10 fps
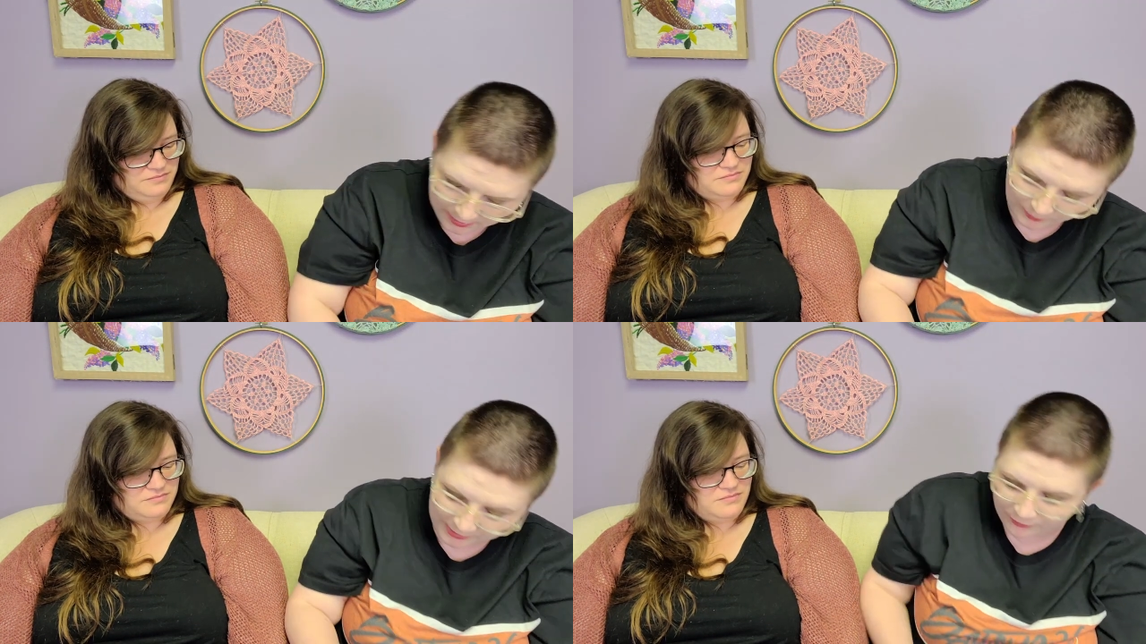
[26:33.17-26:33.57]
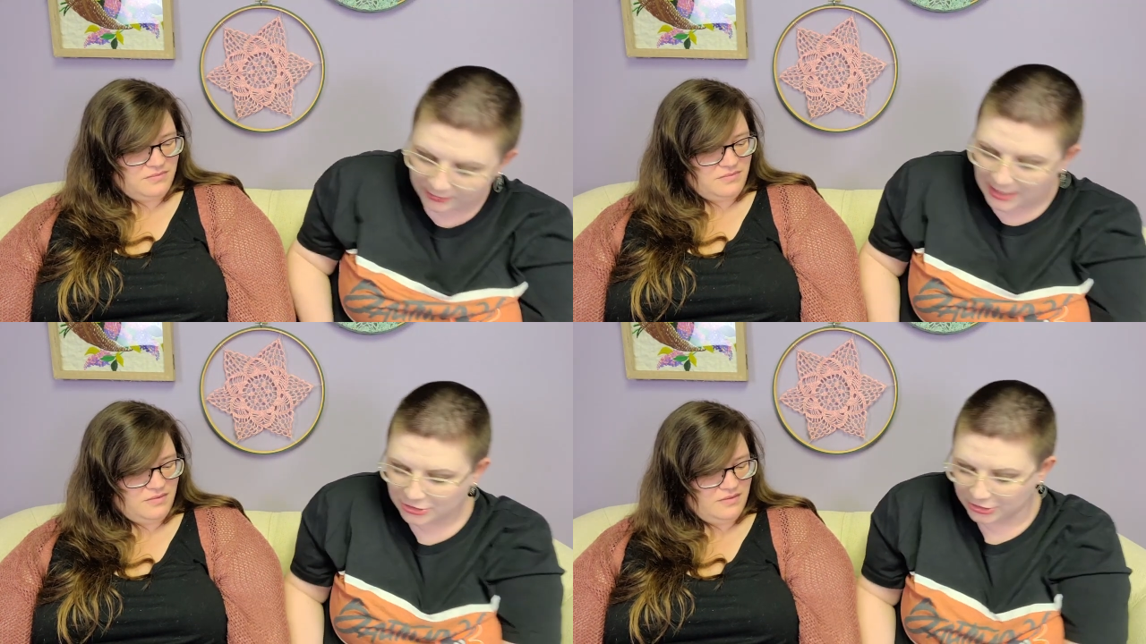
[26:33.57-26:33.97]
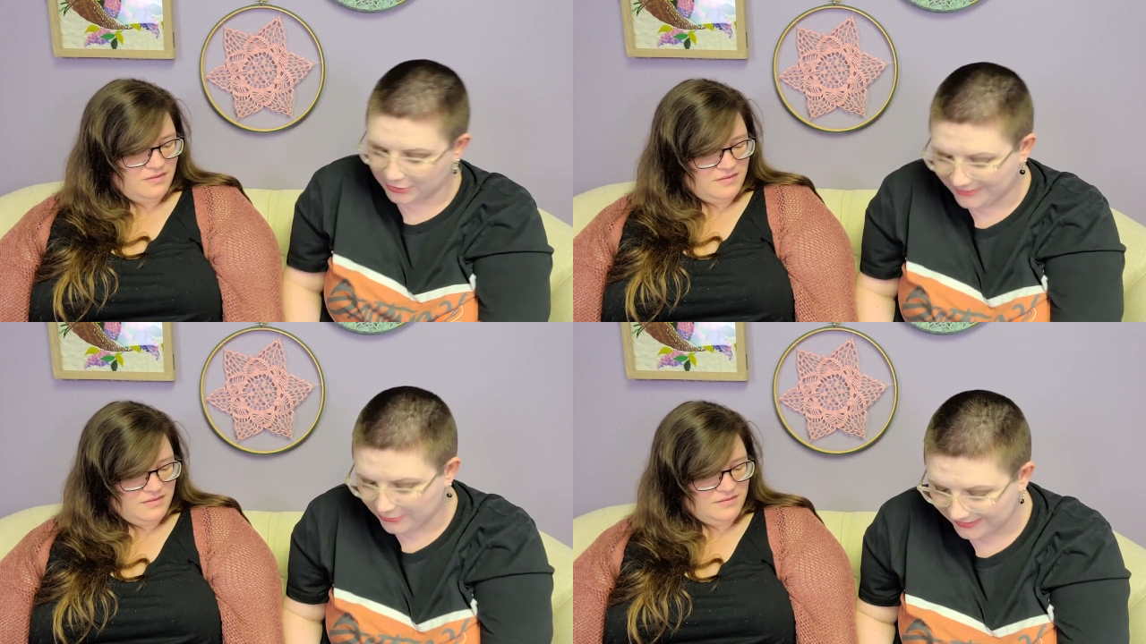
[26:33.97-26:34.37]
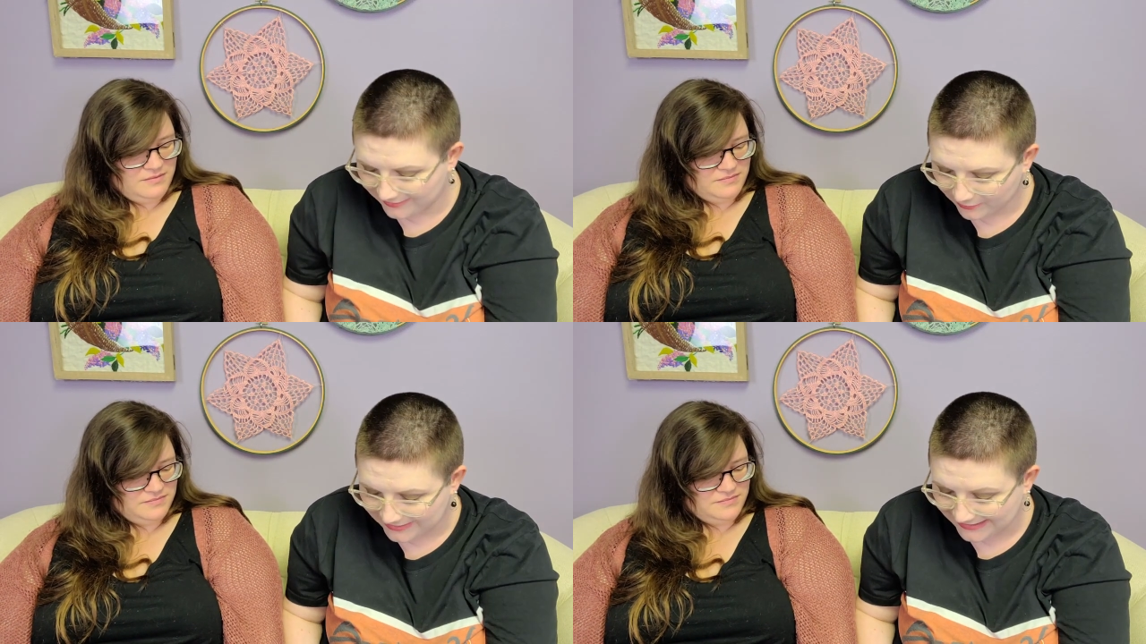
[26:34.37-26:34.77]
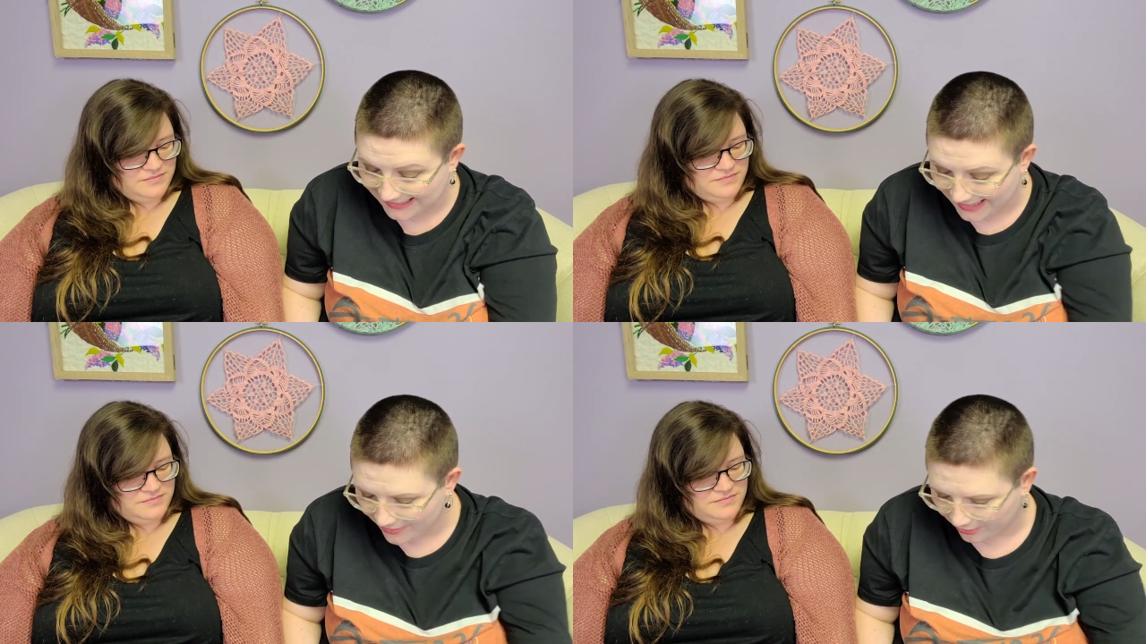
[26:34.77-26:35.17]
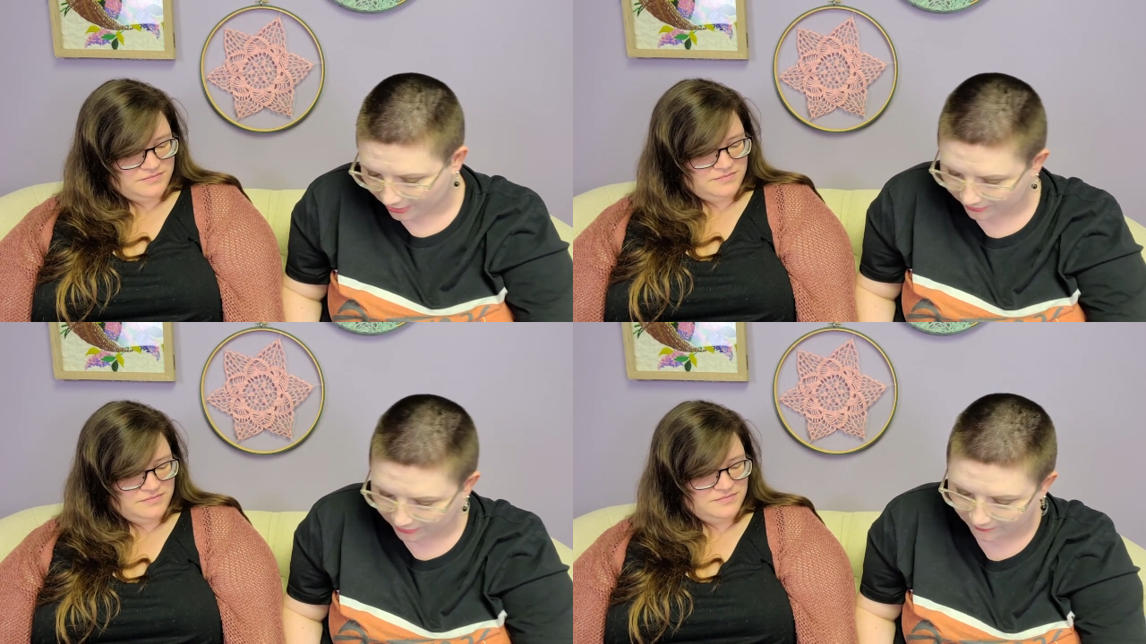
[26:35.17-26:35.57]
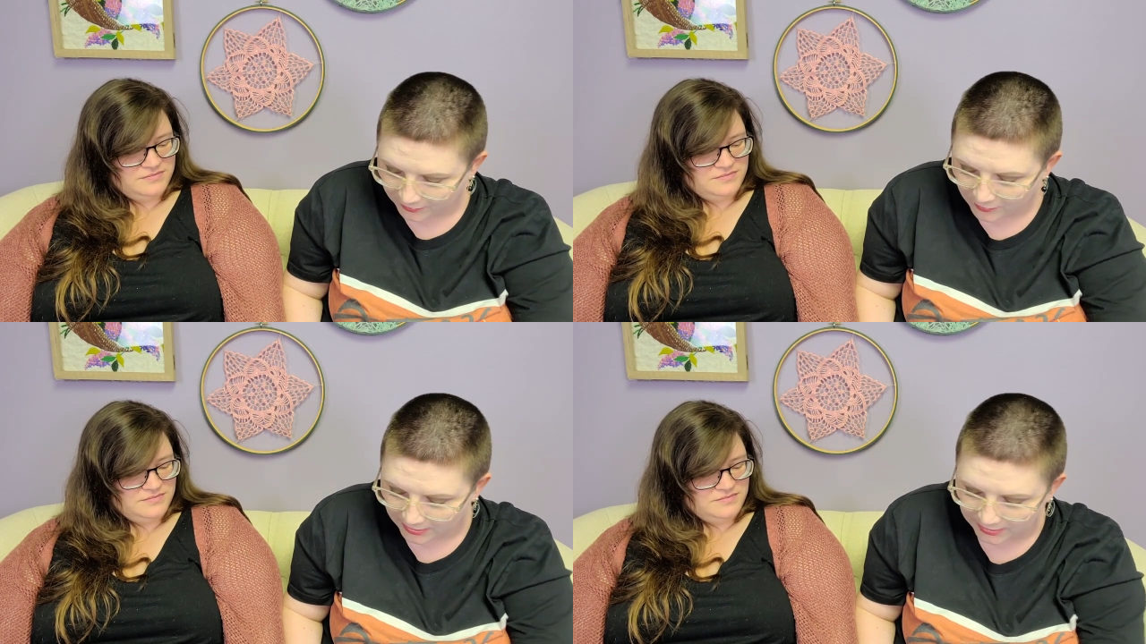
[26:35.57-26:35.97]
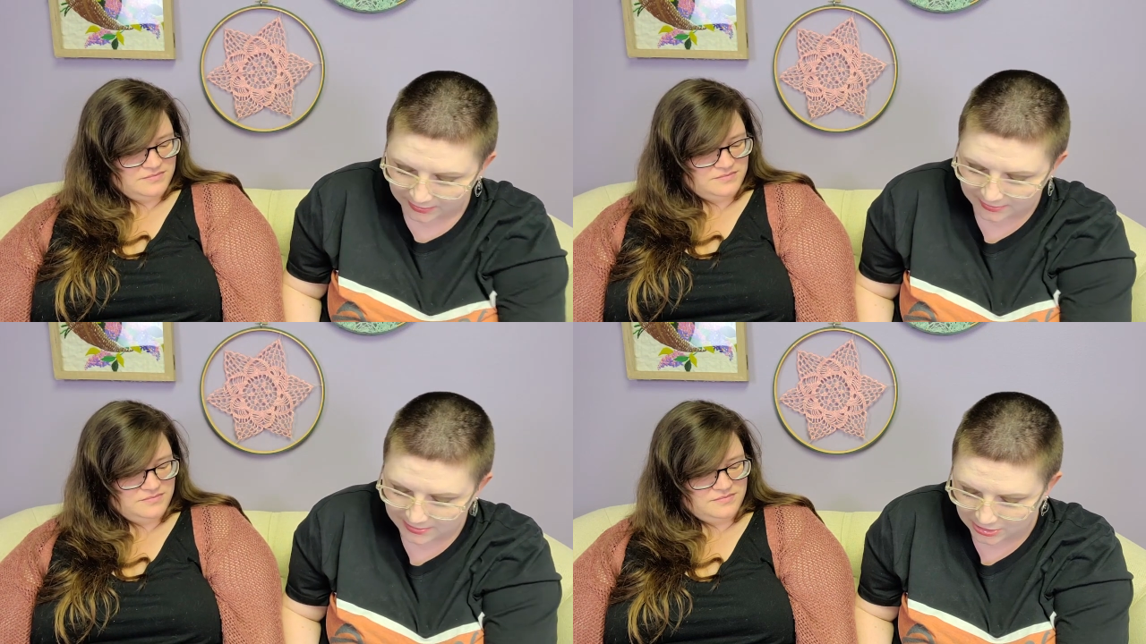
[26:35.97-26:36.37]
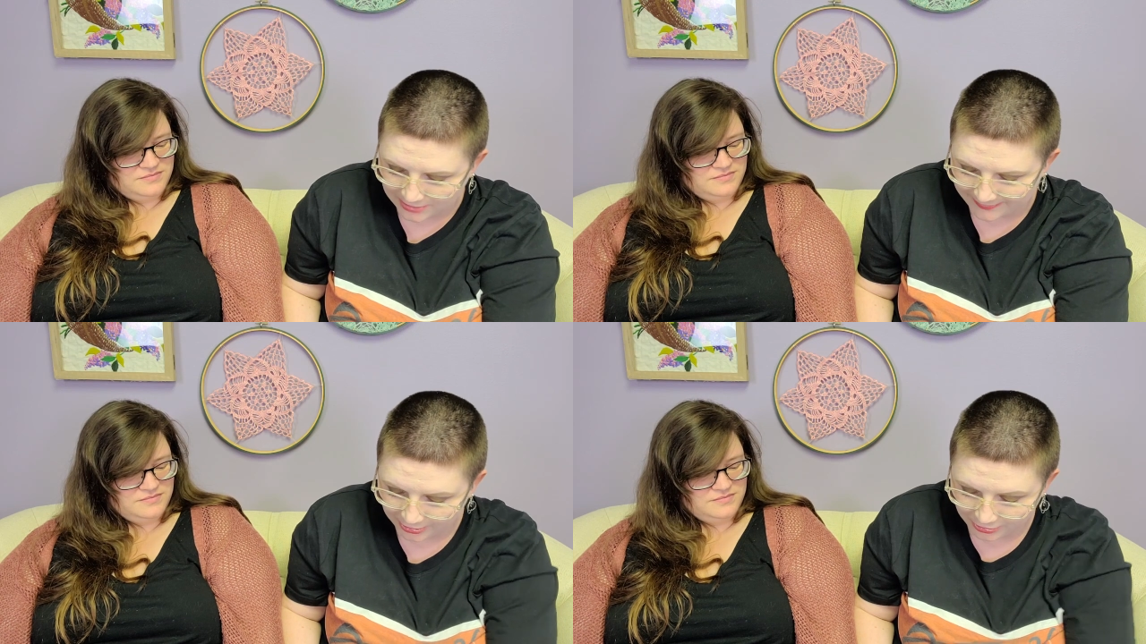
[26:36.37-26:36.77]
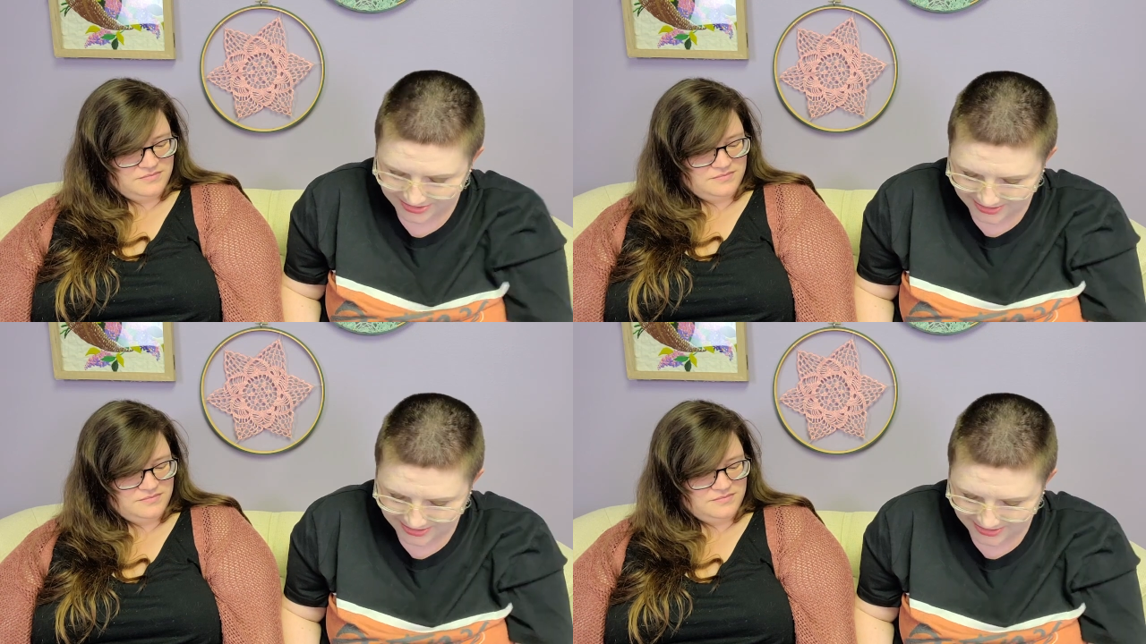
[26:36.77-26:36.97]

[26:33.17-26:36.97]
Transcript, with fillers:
Speaker 1: we're, we're actually going to be doing this one together. So if you want to talk about your